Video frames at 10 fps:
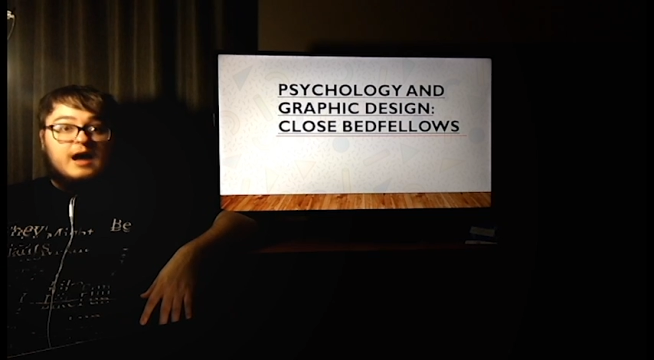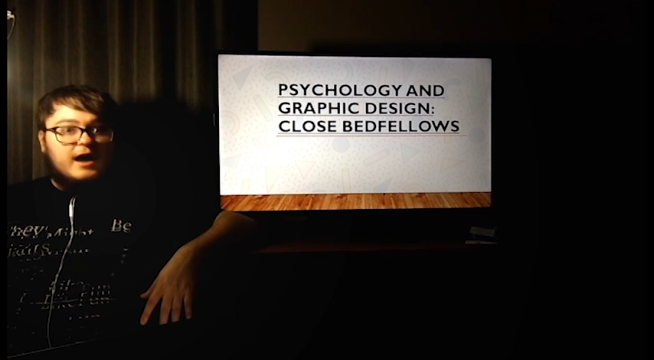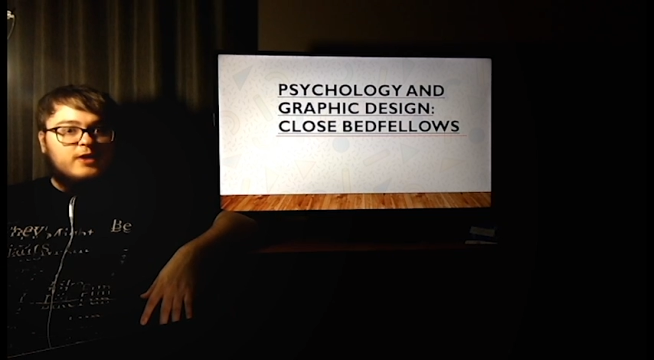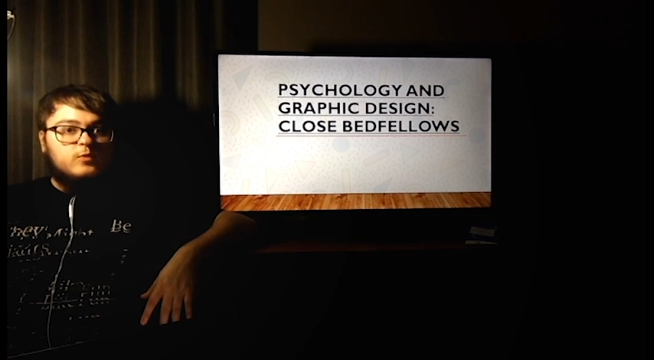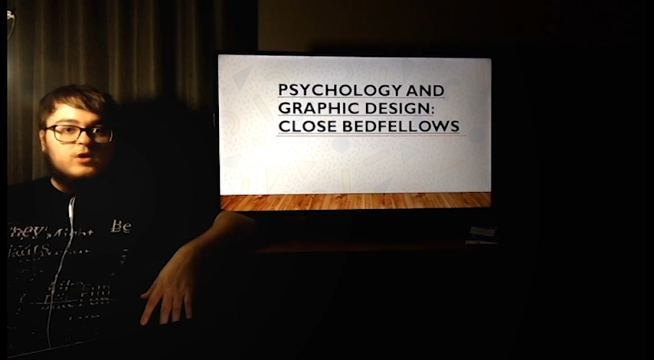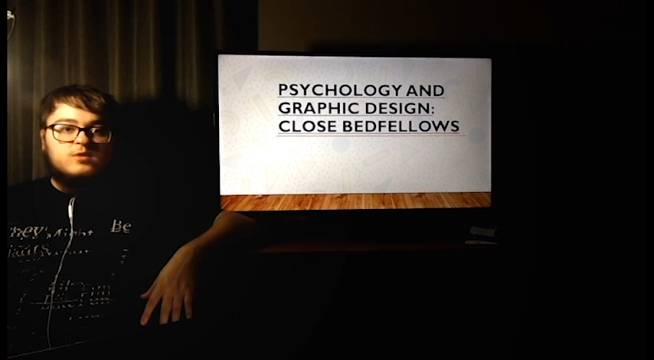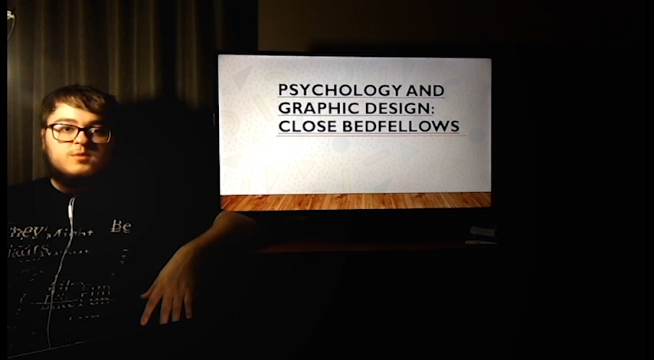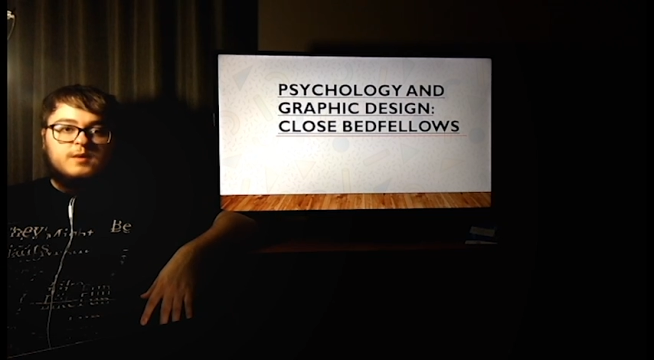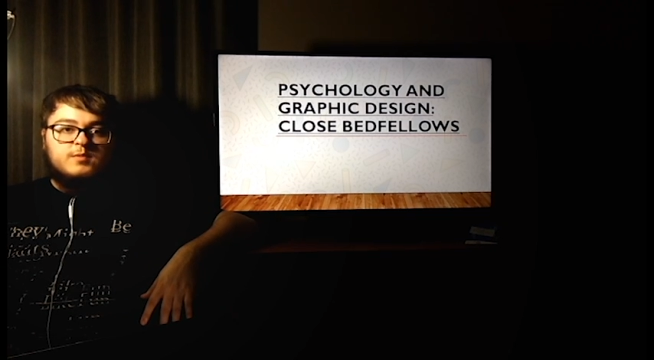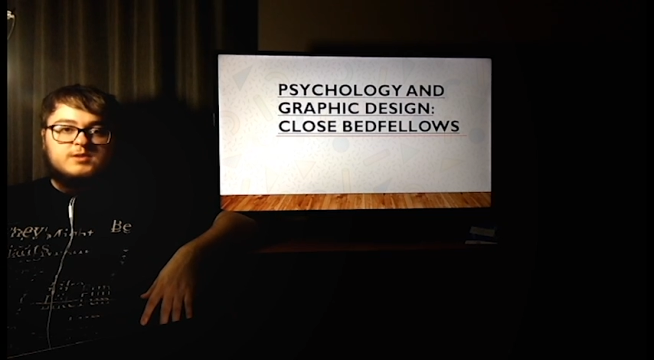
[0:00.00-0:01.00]
Hi, and welcome
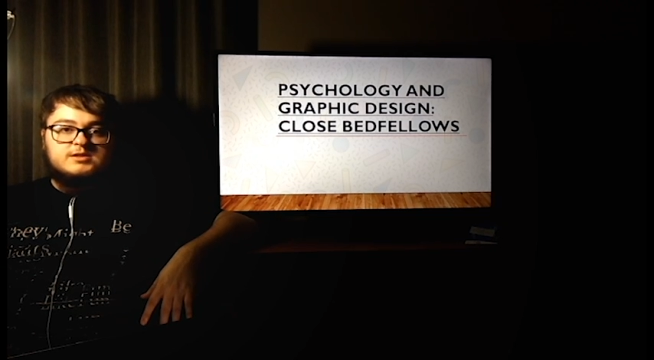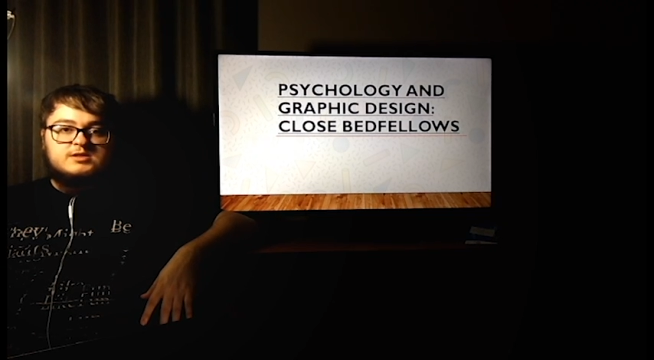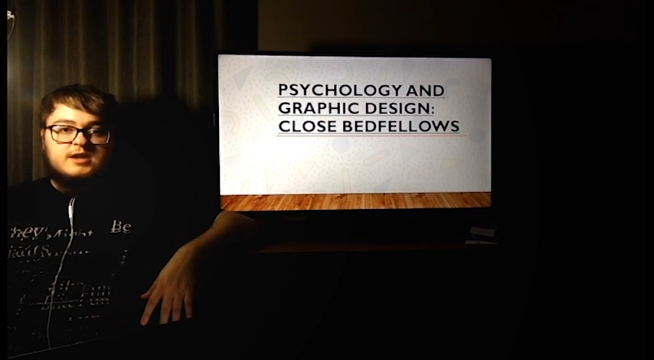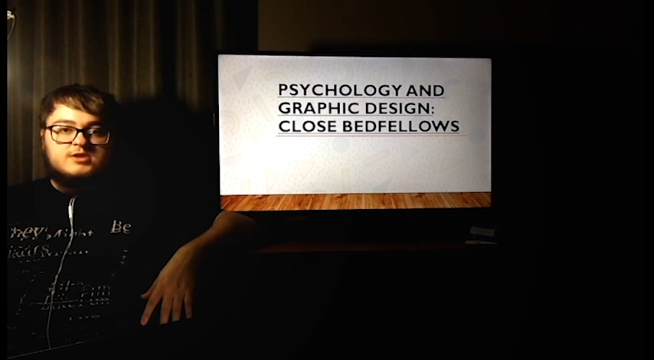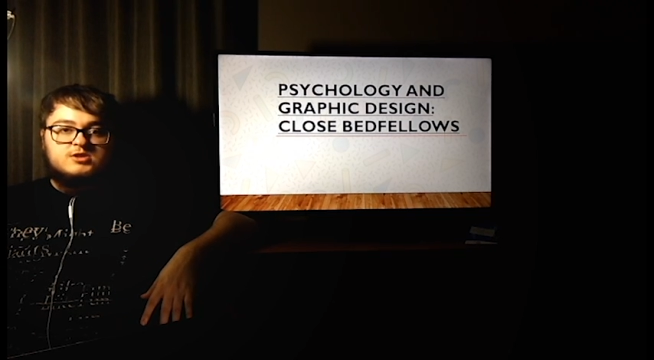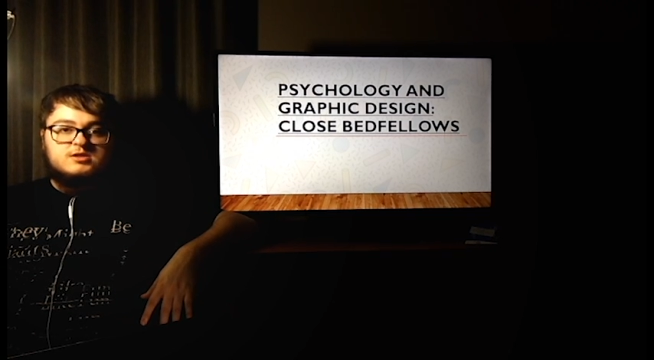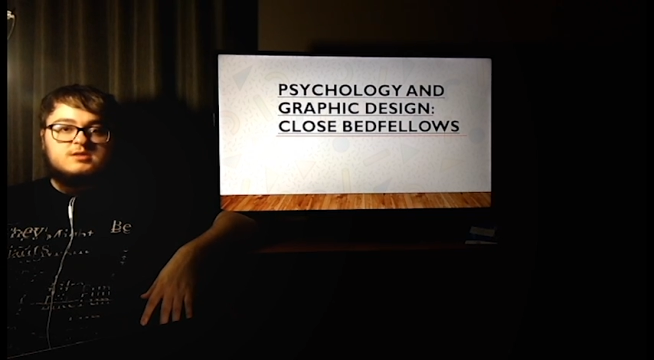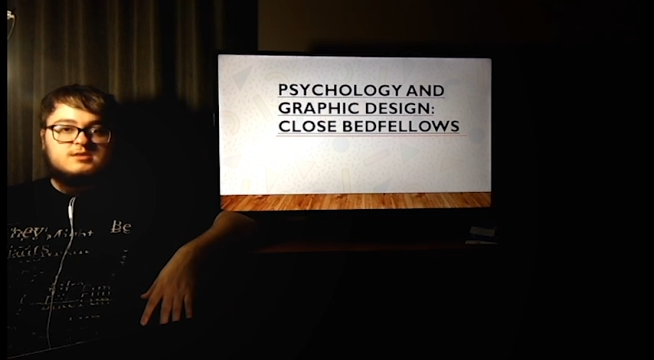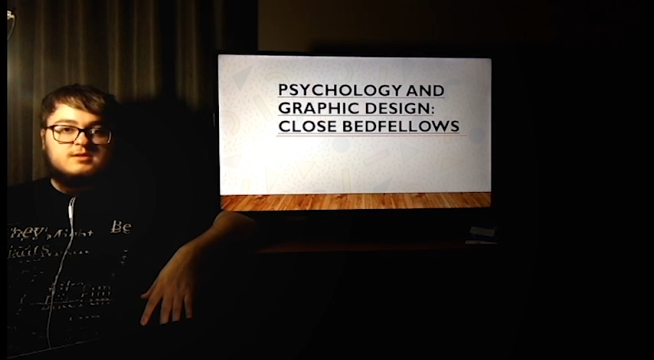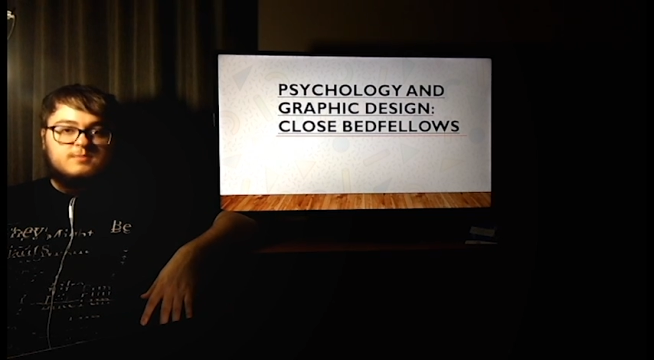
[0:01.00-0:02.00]
to my presentation.
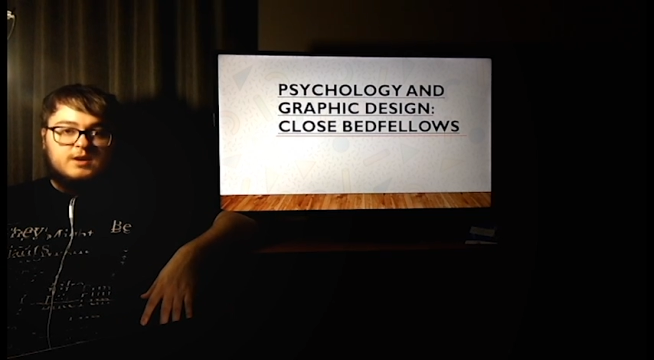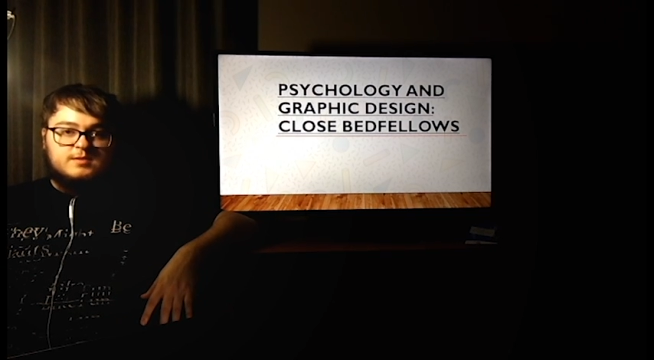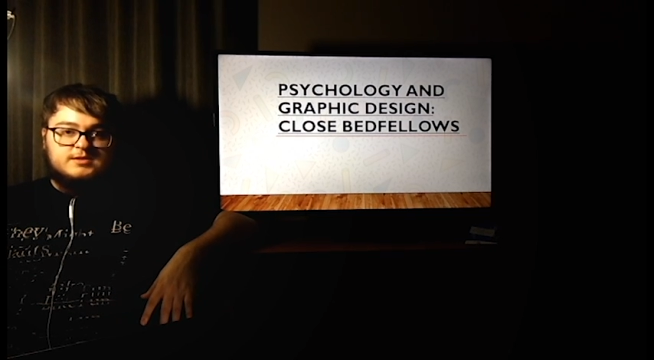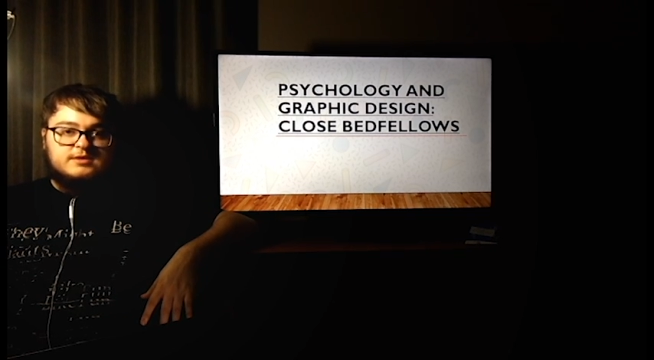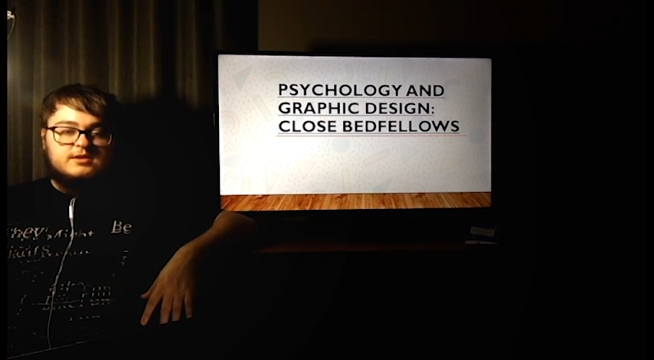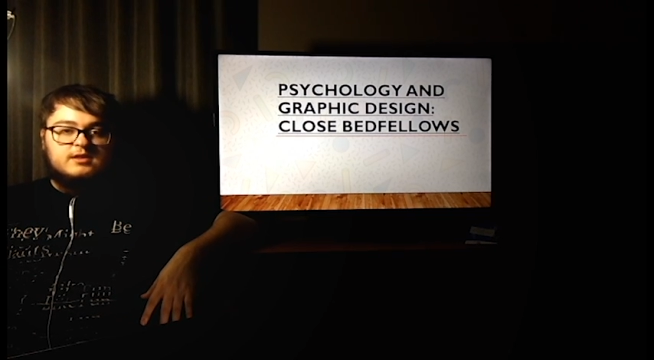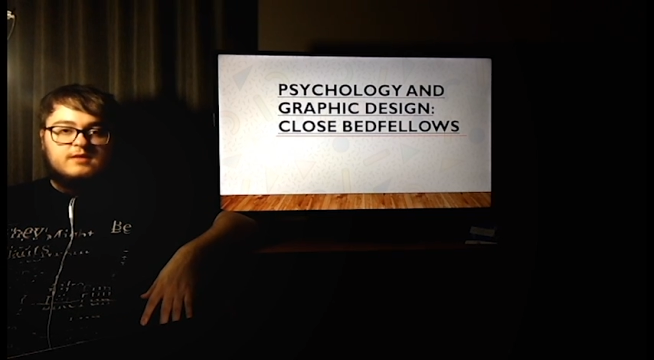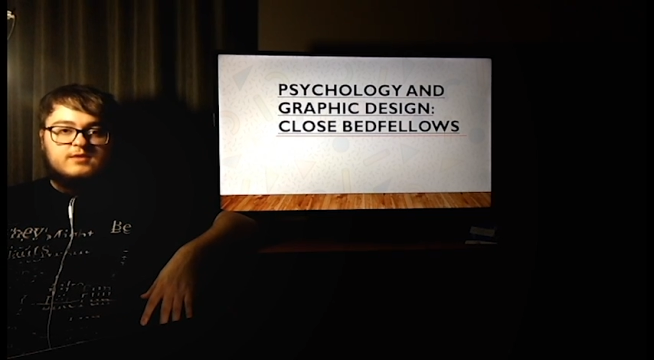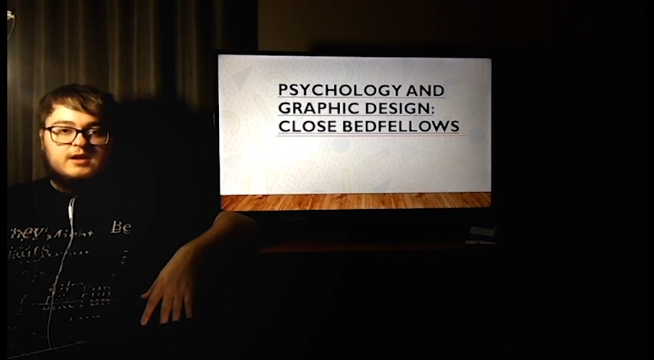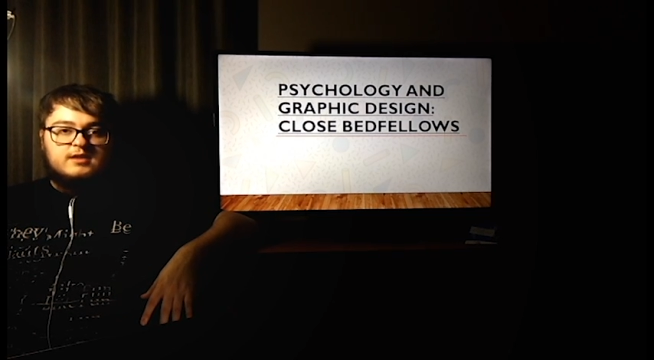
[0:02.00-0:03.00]
My name is Ethan
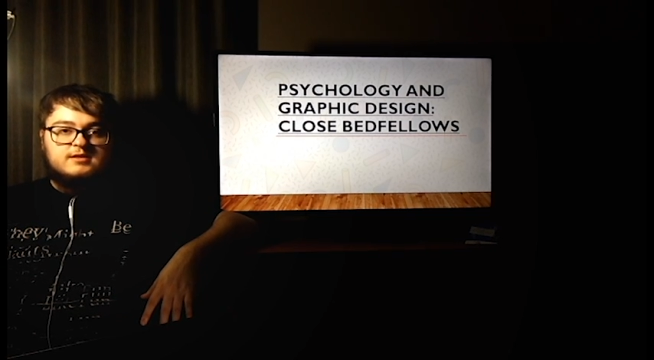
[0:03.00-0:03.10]
Loveday,